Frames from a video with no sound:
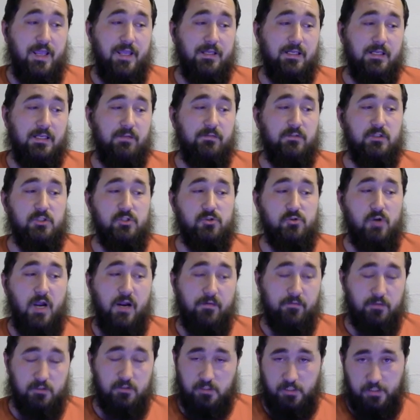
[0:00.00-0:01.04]
and even
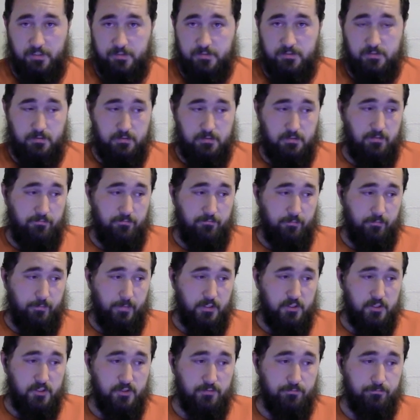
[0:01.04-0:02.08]
driver's license
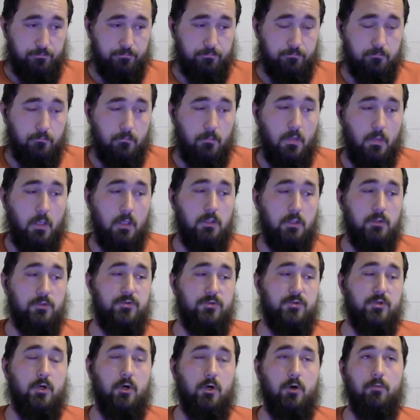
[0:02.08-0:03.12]
information.
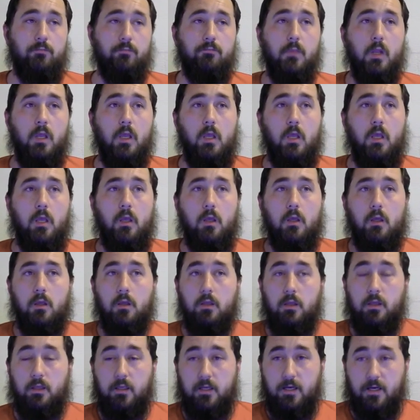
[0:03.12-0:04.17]
So, wow.
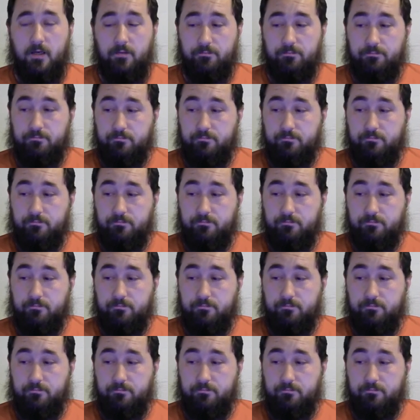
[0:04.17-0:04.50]
Yeah.